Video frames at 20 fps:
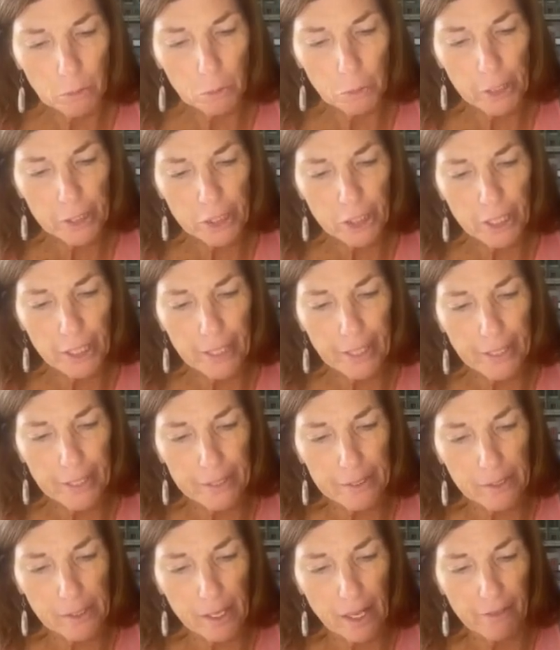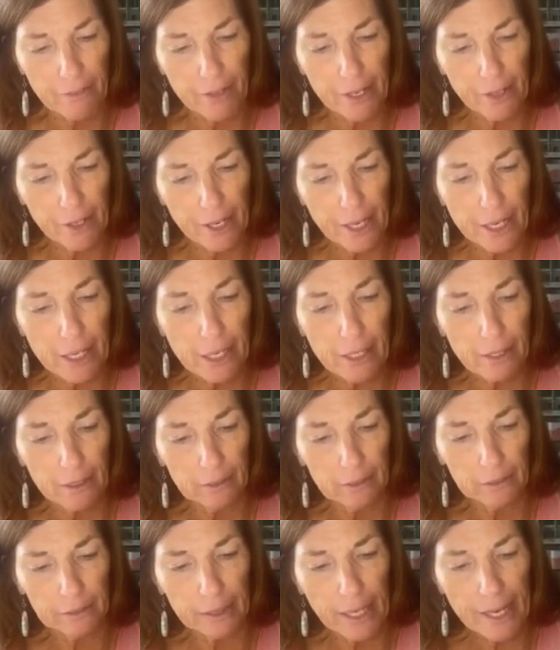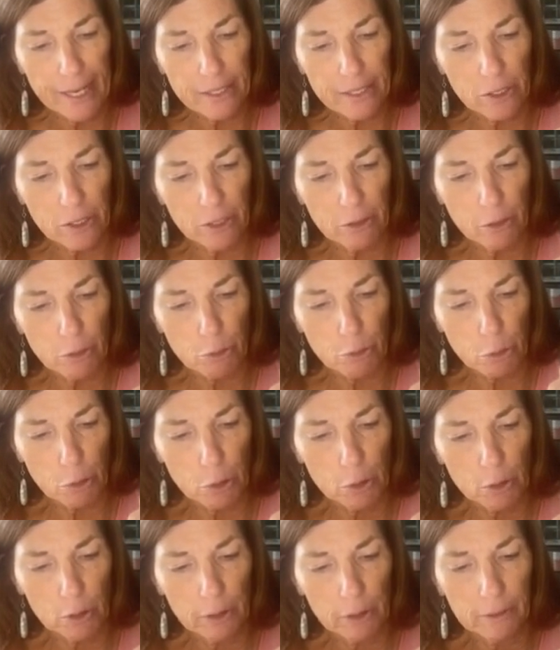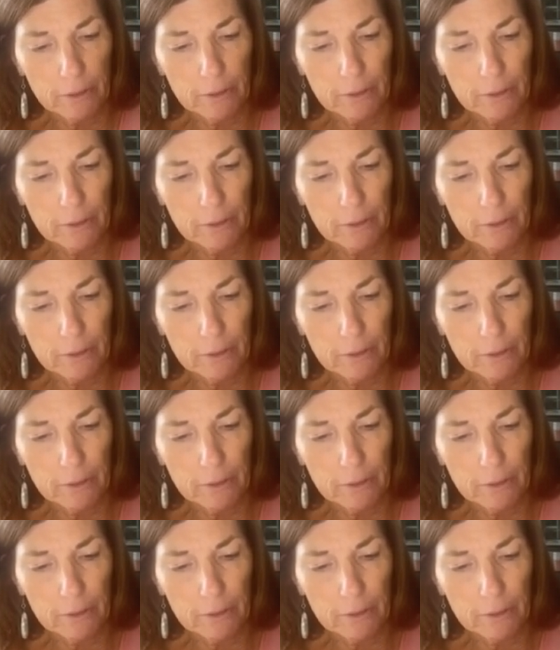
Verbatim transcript: which is a very light neutral,